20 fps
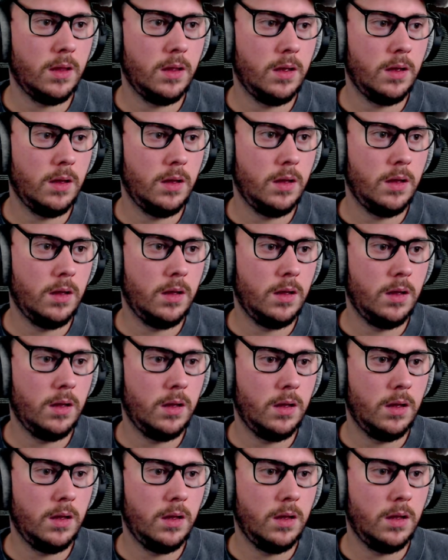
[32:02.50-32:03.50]

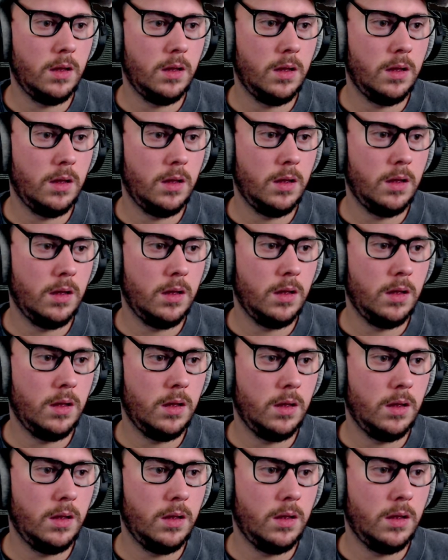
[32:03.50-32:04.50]

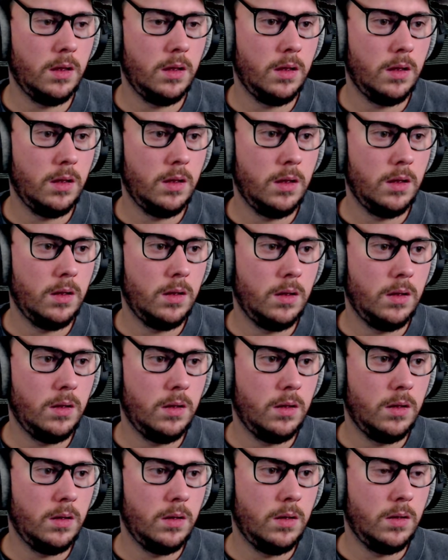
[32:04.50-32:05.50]

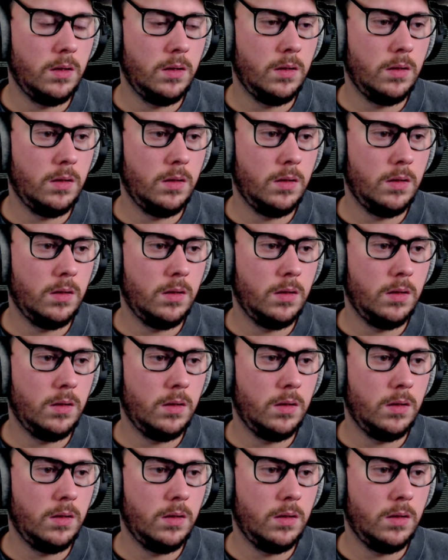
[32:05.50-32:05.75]
Nothing is said.